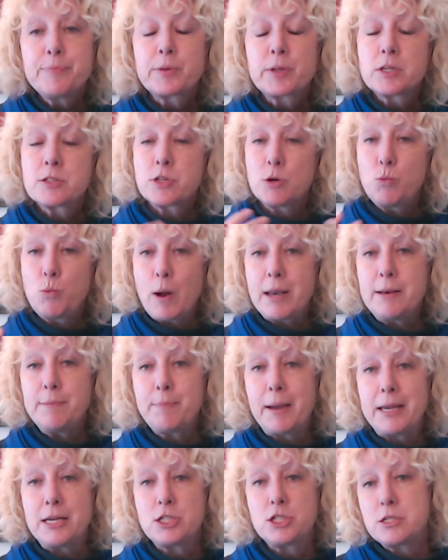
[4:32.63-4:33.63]
So when
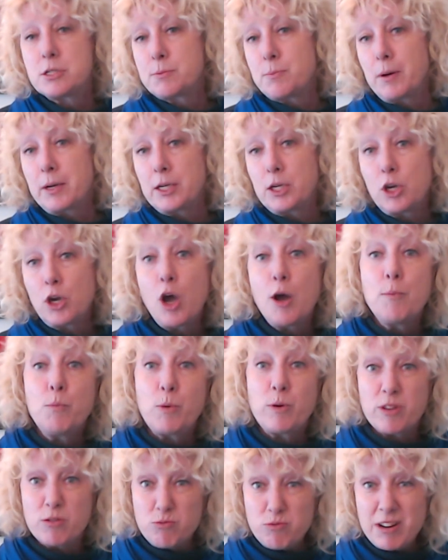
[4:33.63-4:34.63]
patients might come
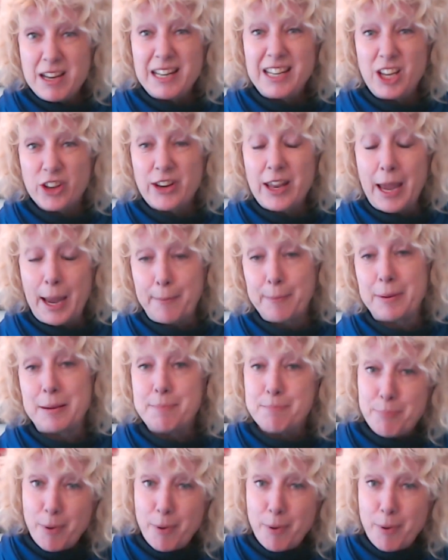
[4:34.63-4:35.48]
with a really unhappy